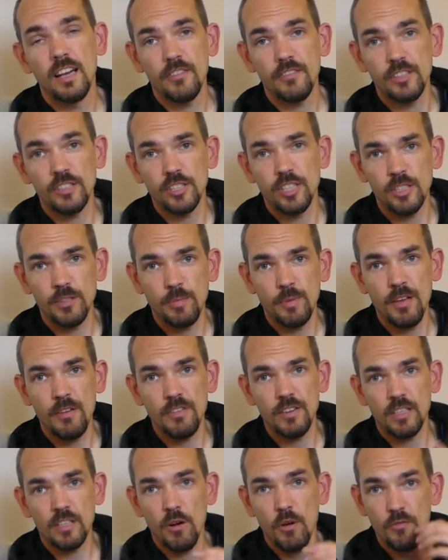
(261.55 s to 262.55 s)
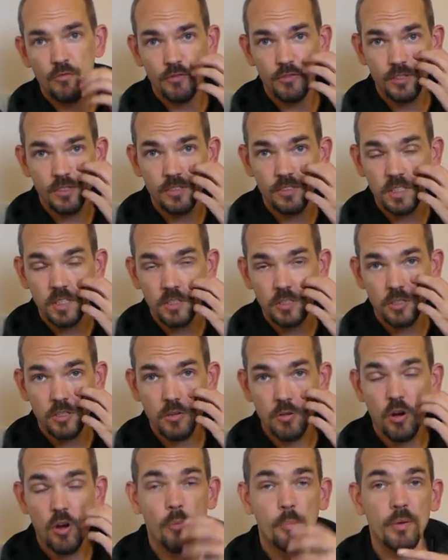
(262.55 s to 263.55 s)
I think she had a bit of a confidence
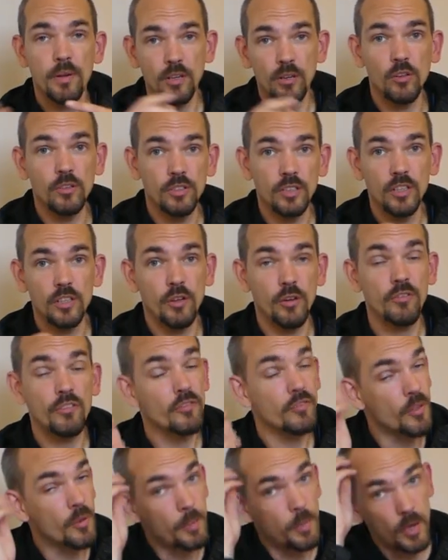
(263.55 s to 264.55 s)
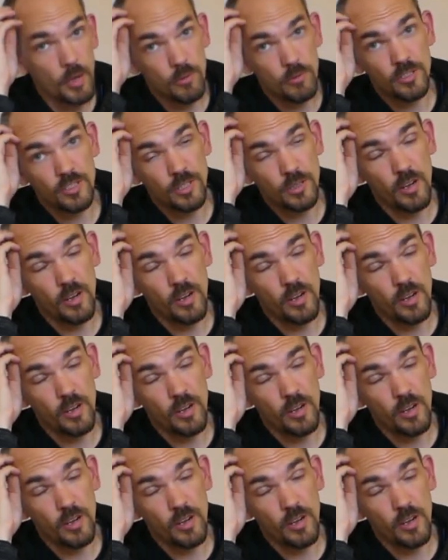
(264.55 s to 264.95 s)
issue hopping on and off of the boat,